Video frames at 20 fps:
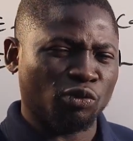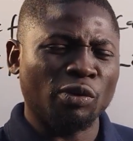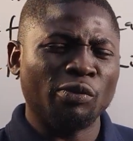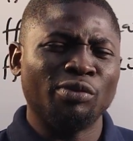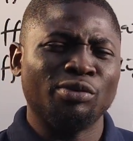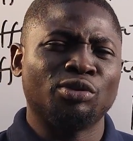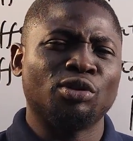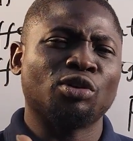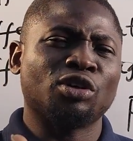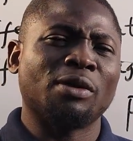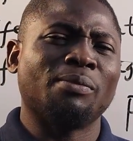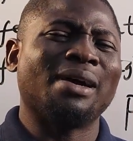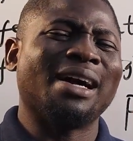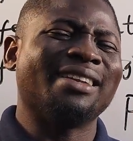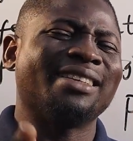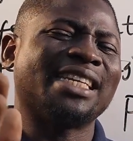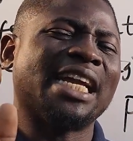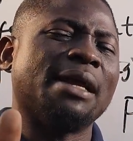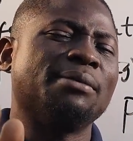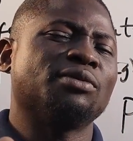When we talked
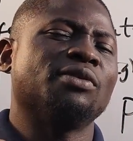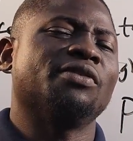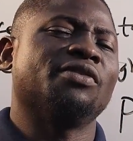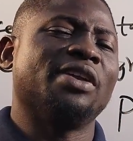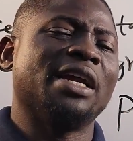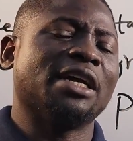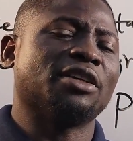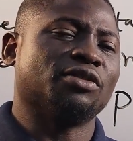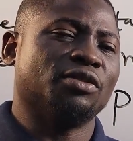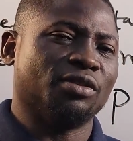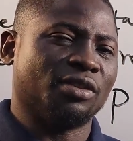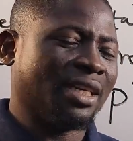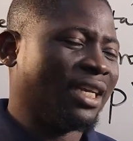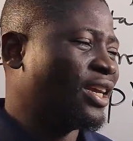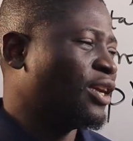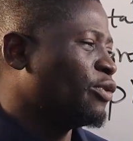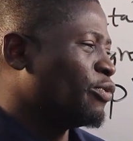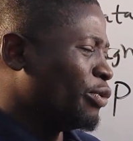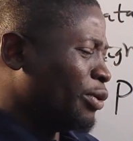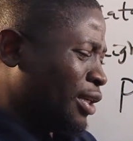about types of reactions,
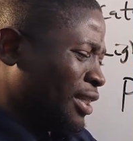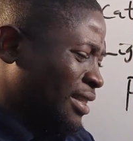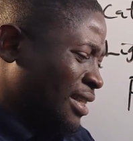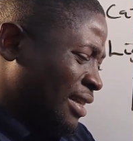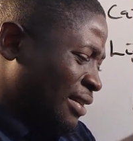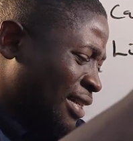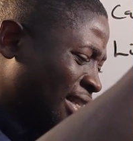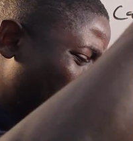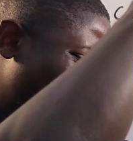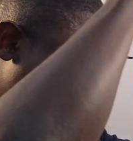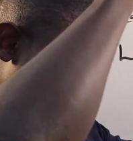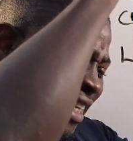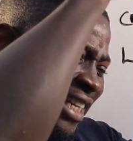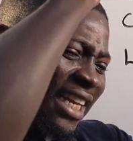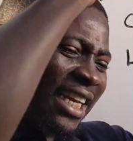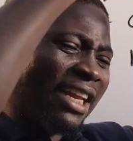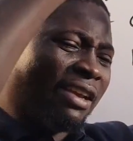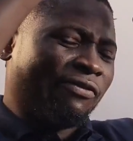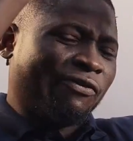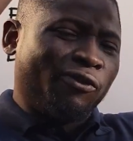we
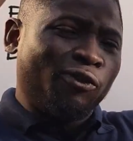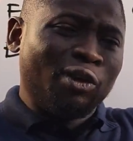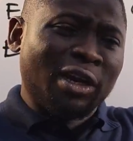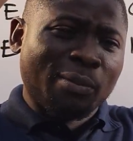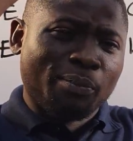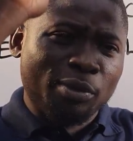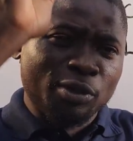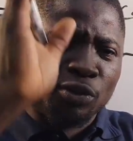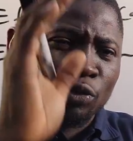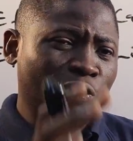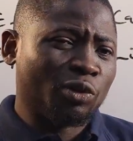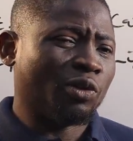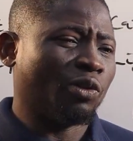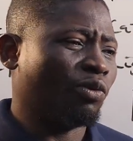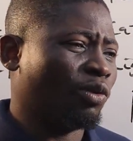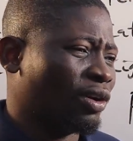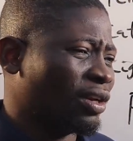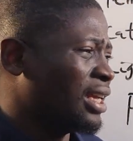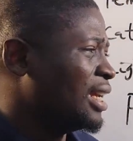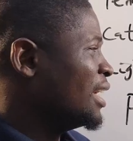dedicated a full episode to
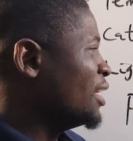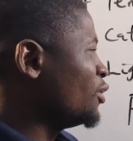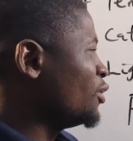what?